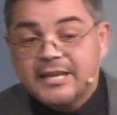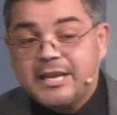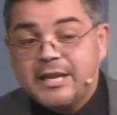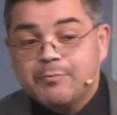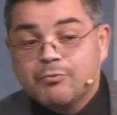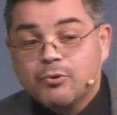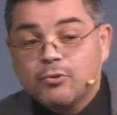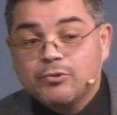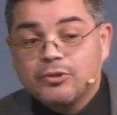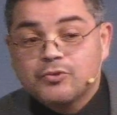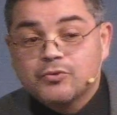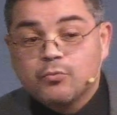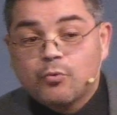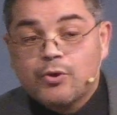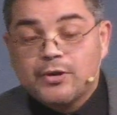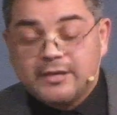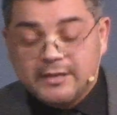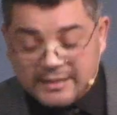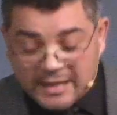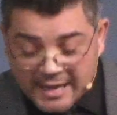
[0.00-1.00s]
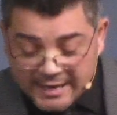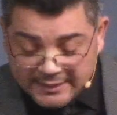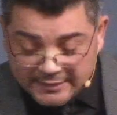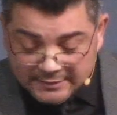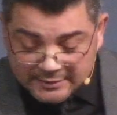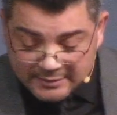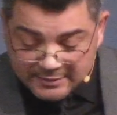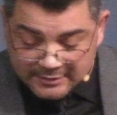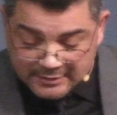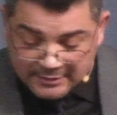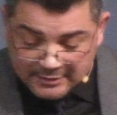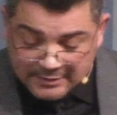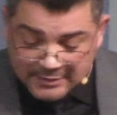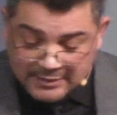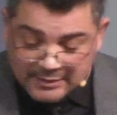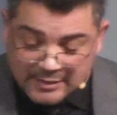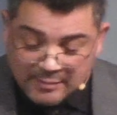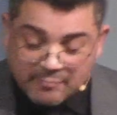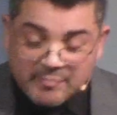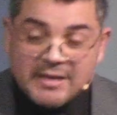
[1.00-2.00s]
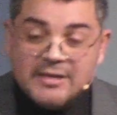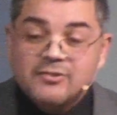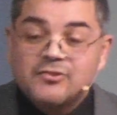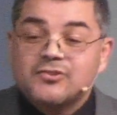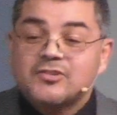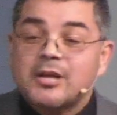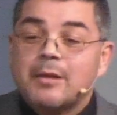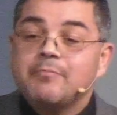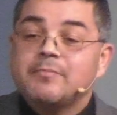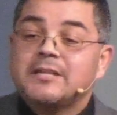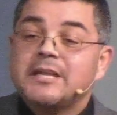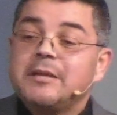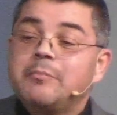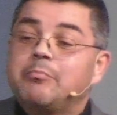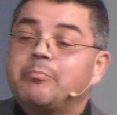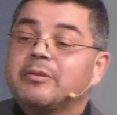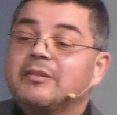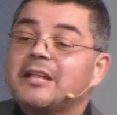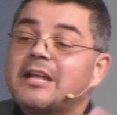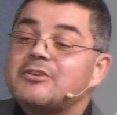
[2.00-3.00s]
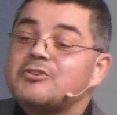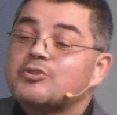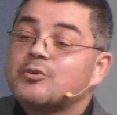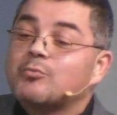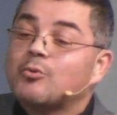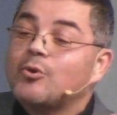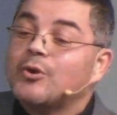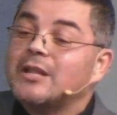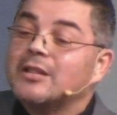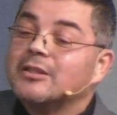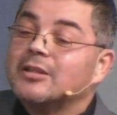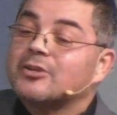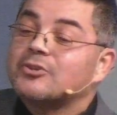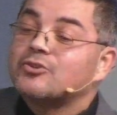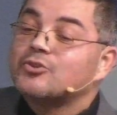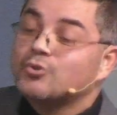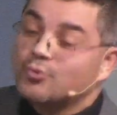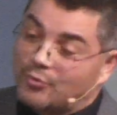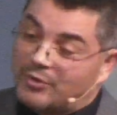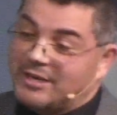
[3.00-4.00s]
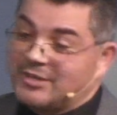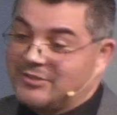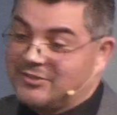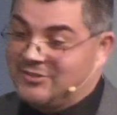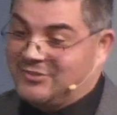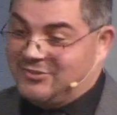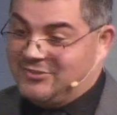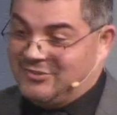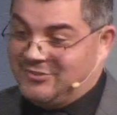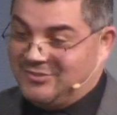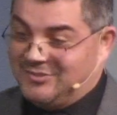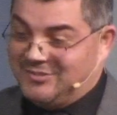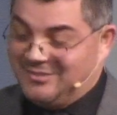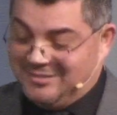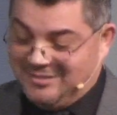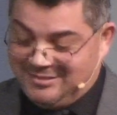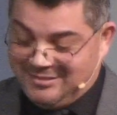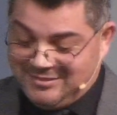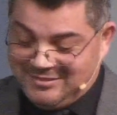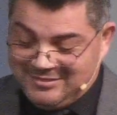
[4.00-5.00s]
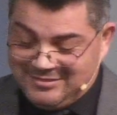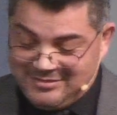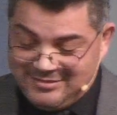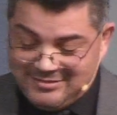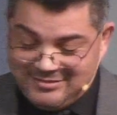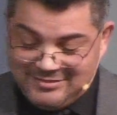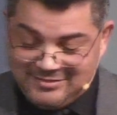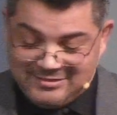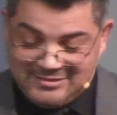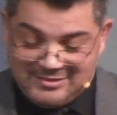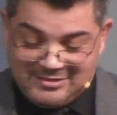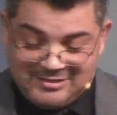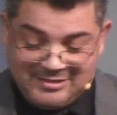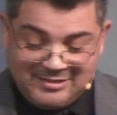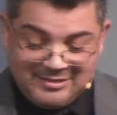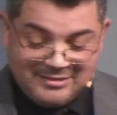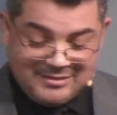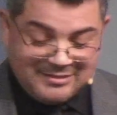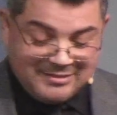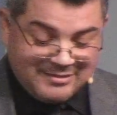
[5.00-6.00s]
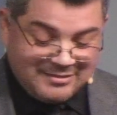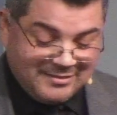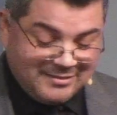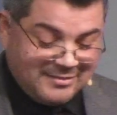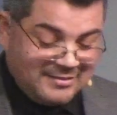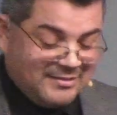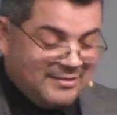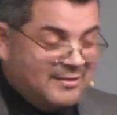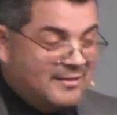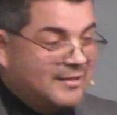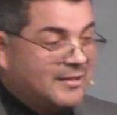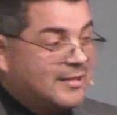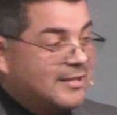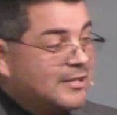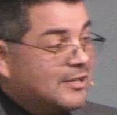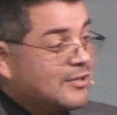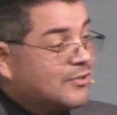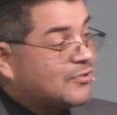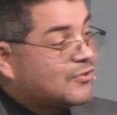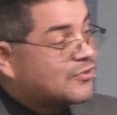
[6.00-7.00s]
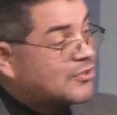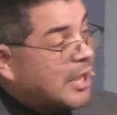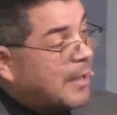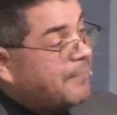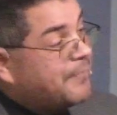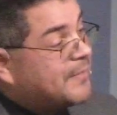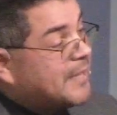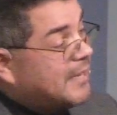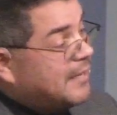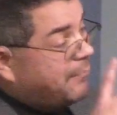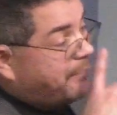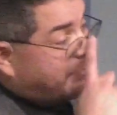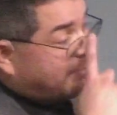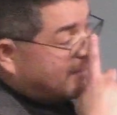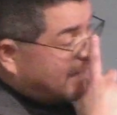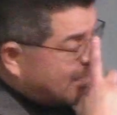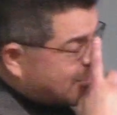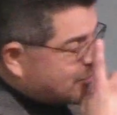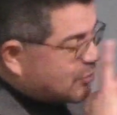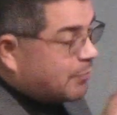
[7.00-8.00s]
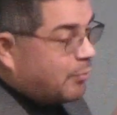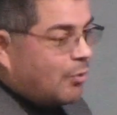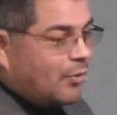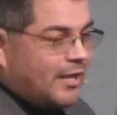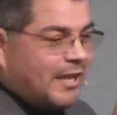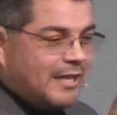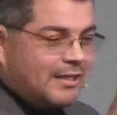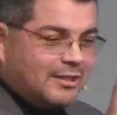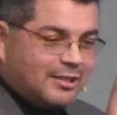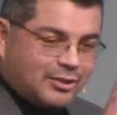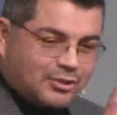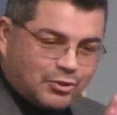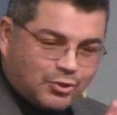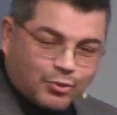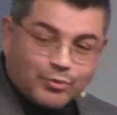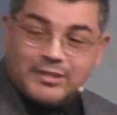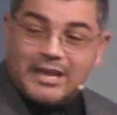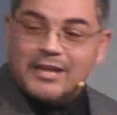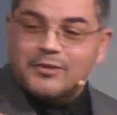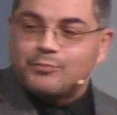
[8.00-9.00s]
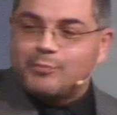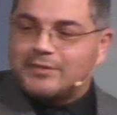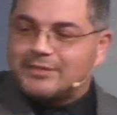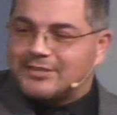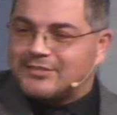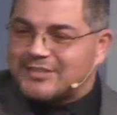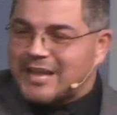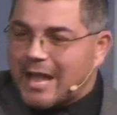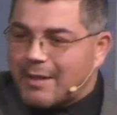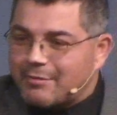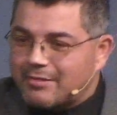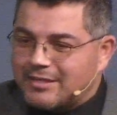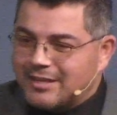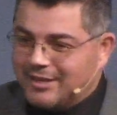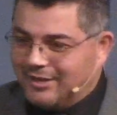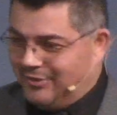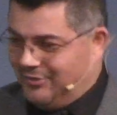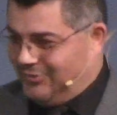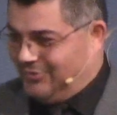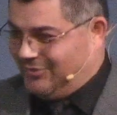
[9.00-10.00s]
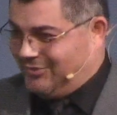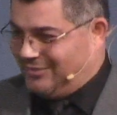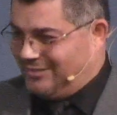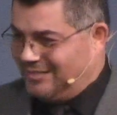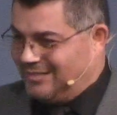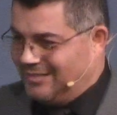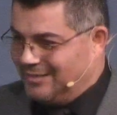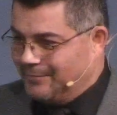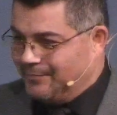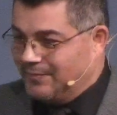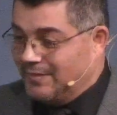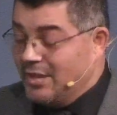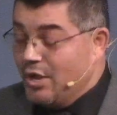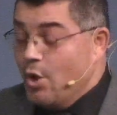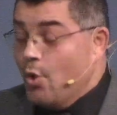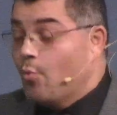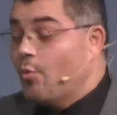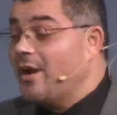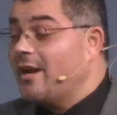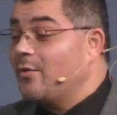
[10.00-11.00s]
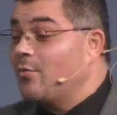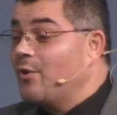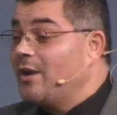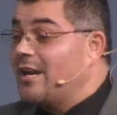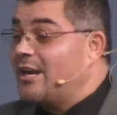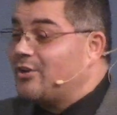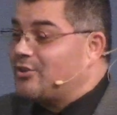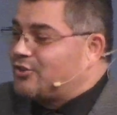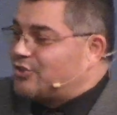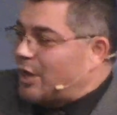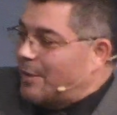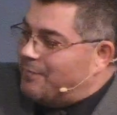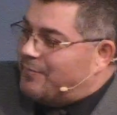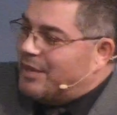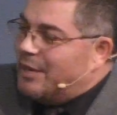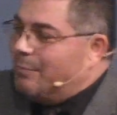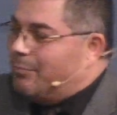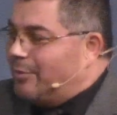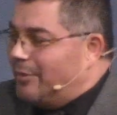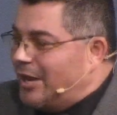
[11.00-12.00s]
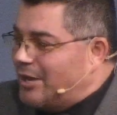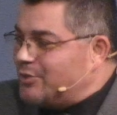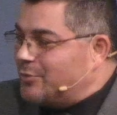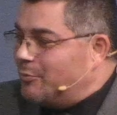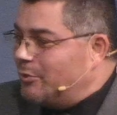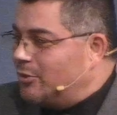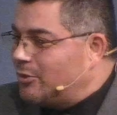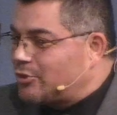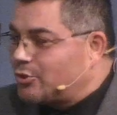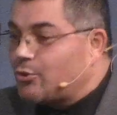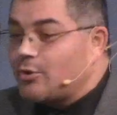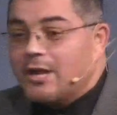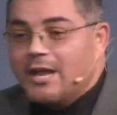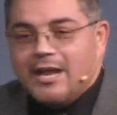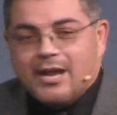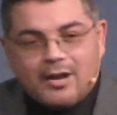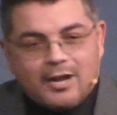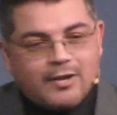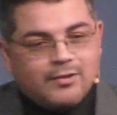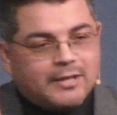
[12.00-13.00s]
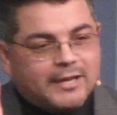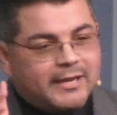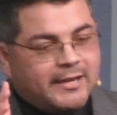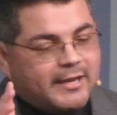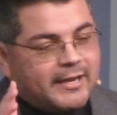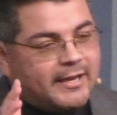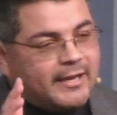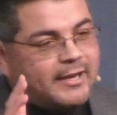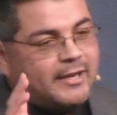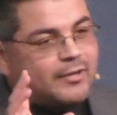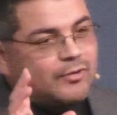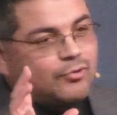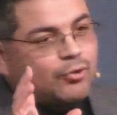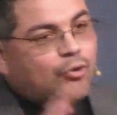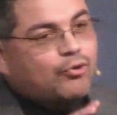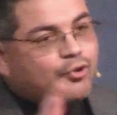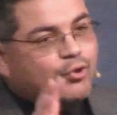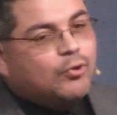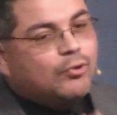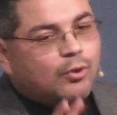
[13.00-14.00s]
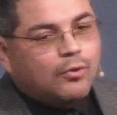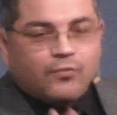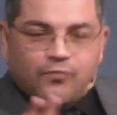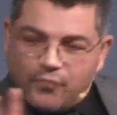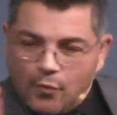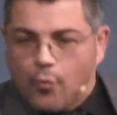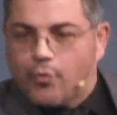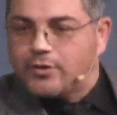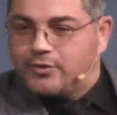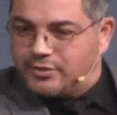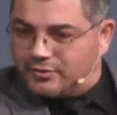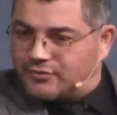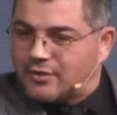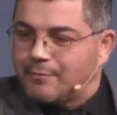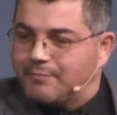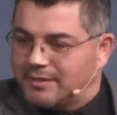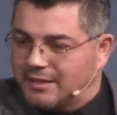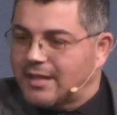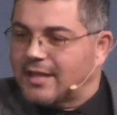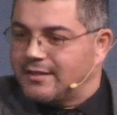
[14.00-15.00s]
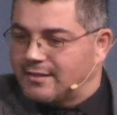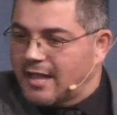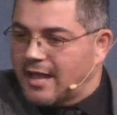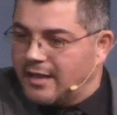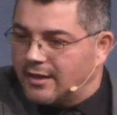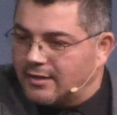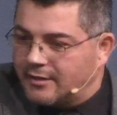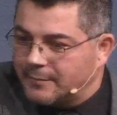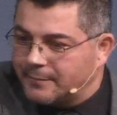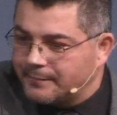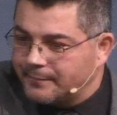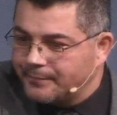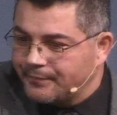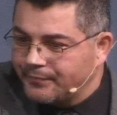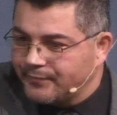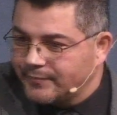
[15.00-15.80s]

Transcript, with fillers: In the Hebrew, this word delight means something pleasurable and luxurious. Huh? Something pleasurable and luxurious. That's what the Sabbath is. When, when there's something pleasurable and luxurious, uh, uh, uh, don't you look forward to something like that?